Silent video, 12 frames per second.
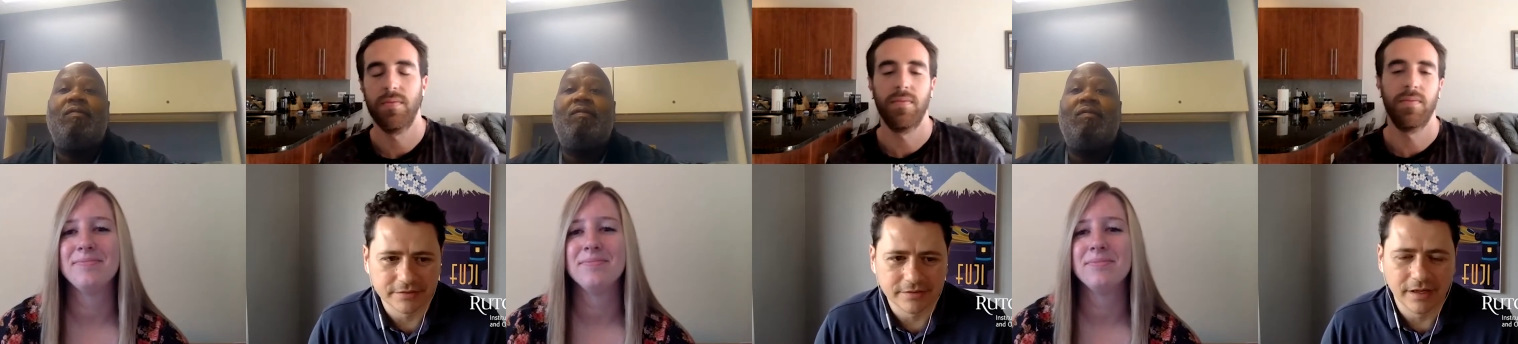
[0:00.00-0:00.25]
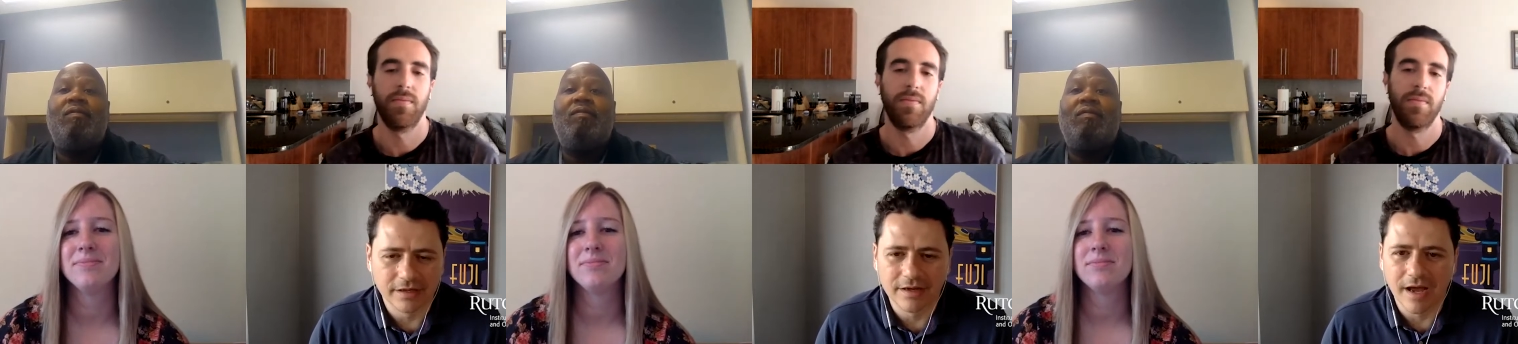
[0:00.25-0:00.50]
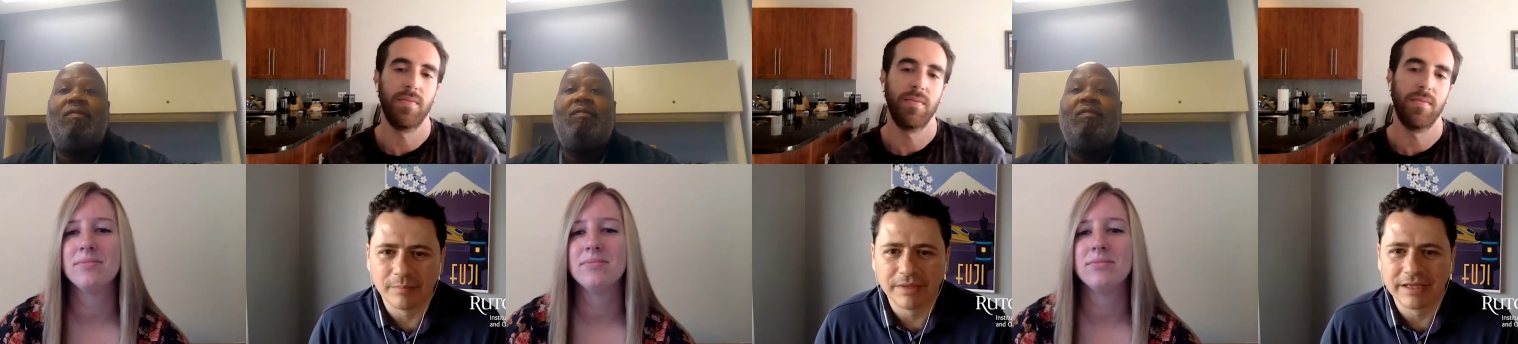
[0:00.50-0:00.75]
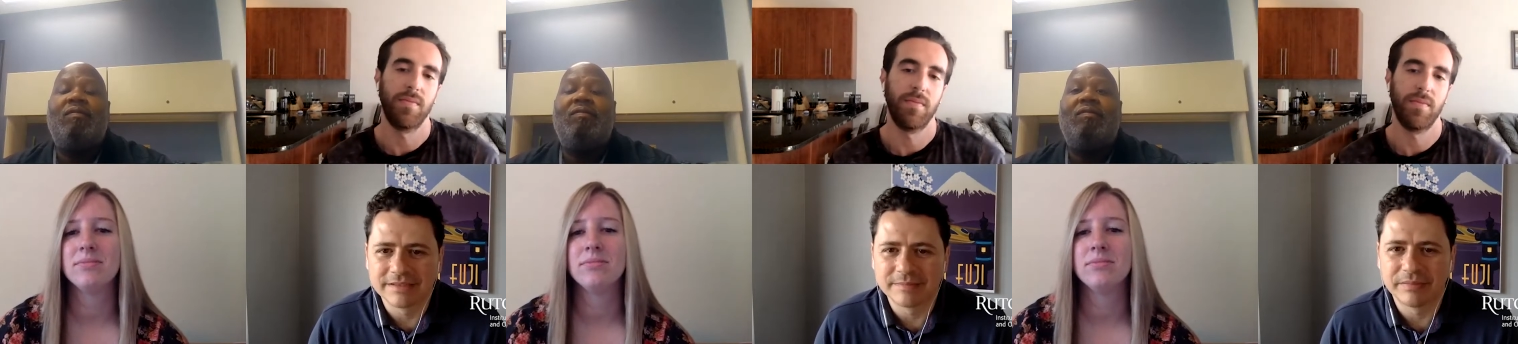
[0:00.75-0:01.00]
Speaker 1: a
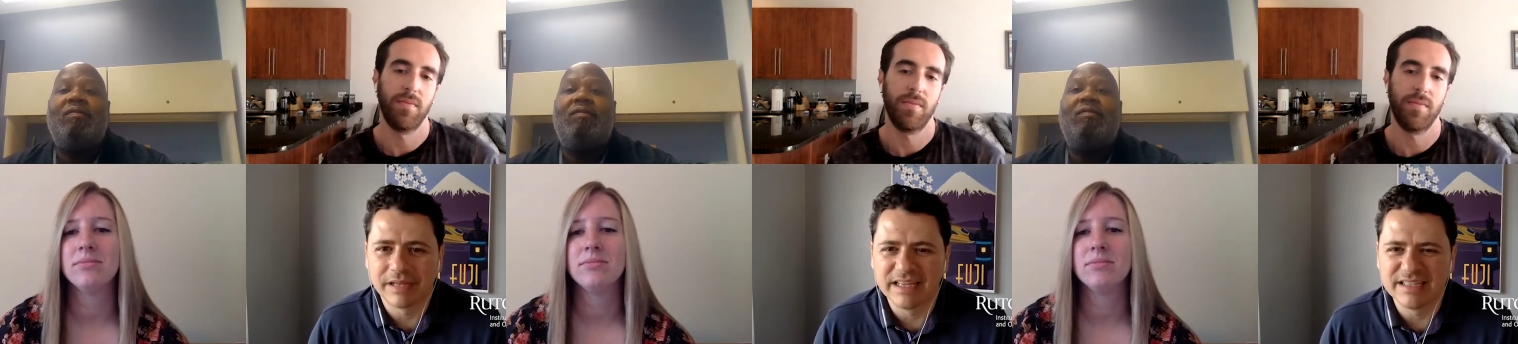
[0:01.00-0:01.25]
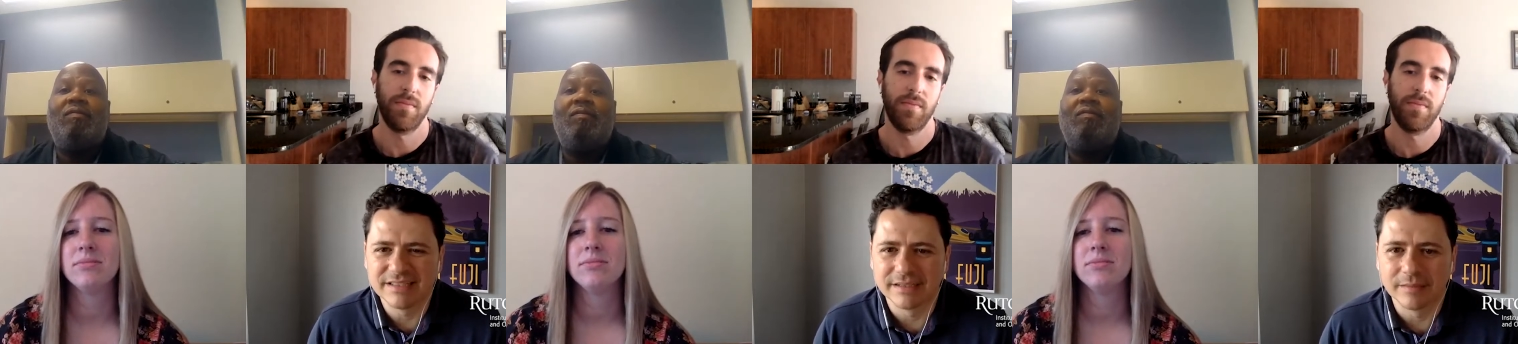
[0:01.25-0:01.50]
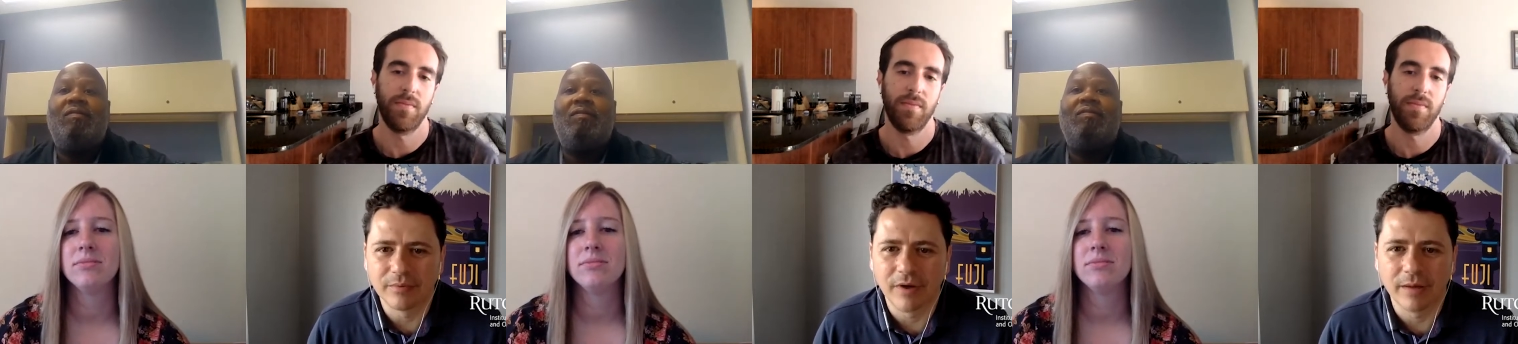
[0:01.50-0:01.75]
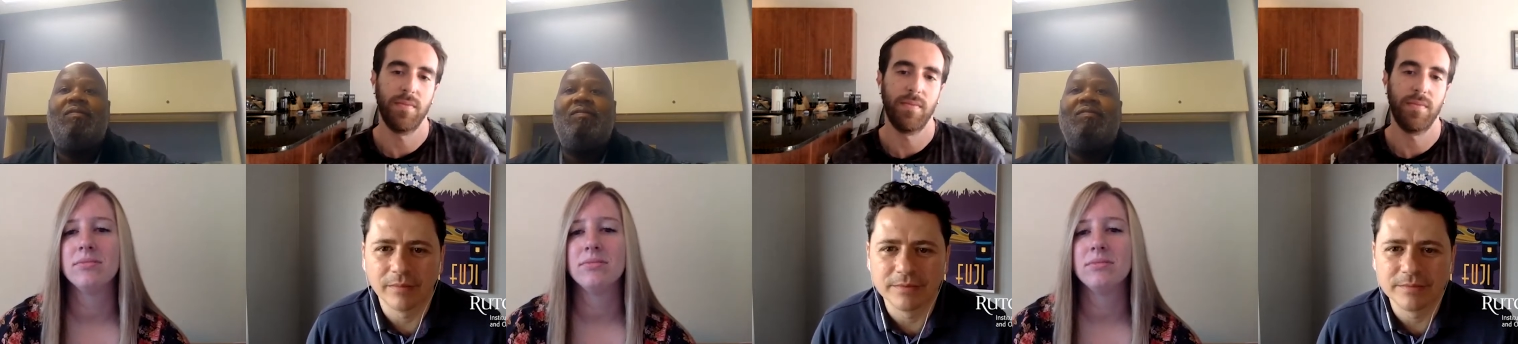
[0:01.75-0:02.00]
complex place, and the
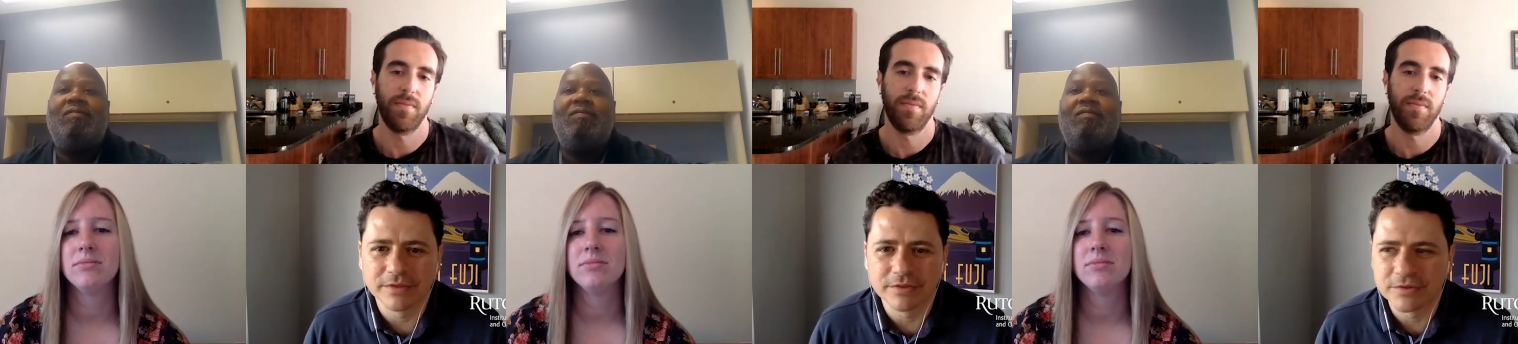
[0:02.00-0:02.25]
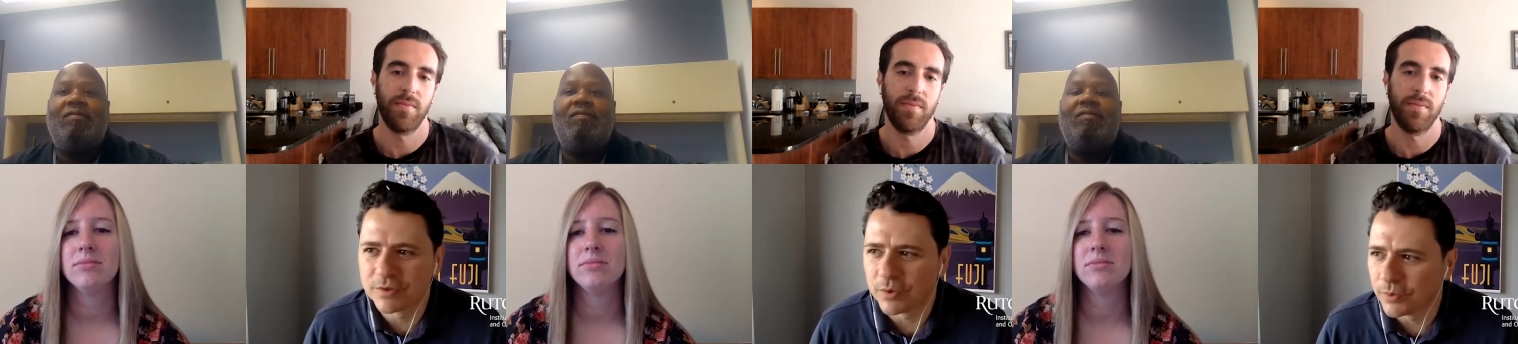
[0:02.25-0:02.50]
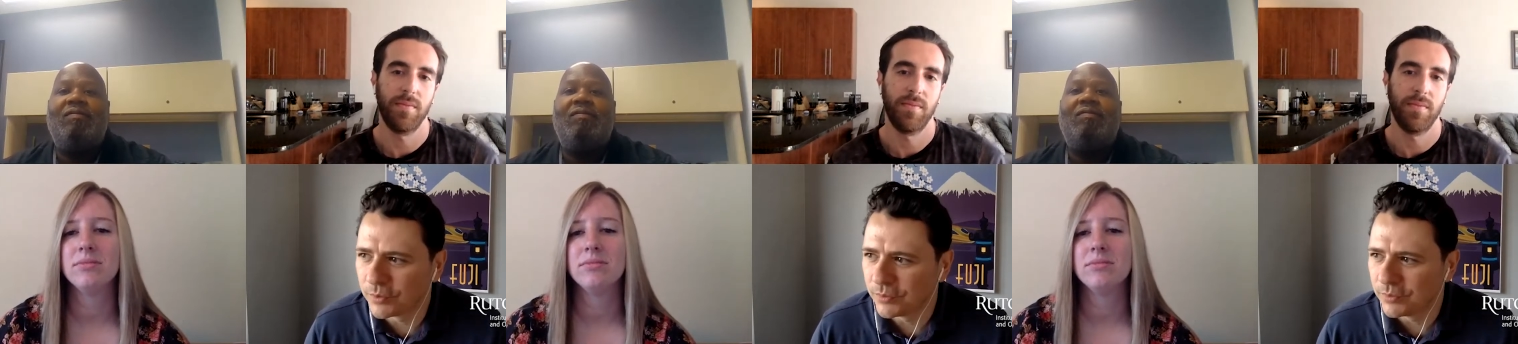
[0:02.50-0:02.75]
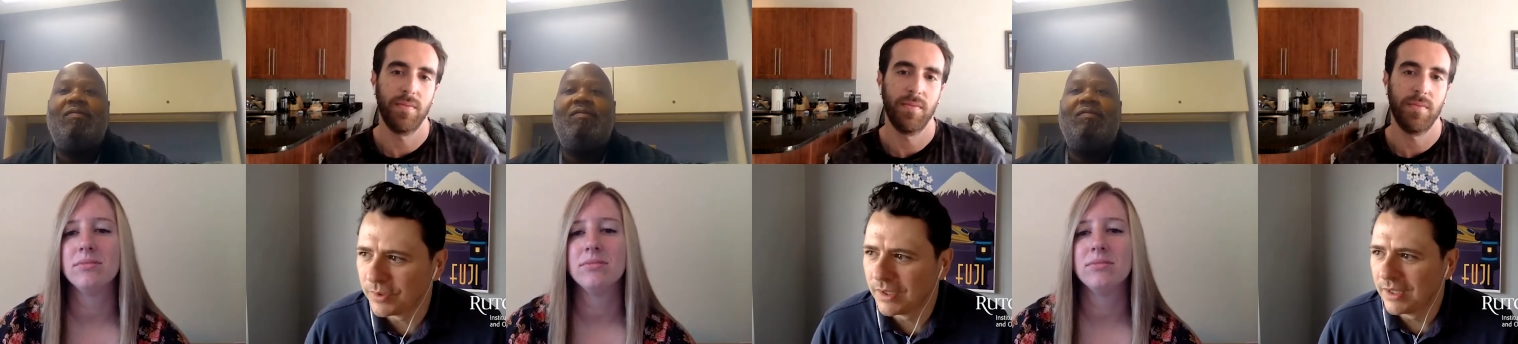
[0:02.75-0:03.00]
problems are so,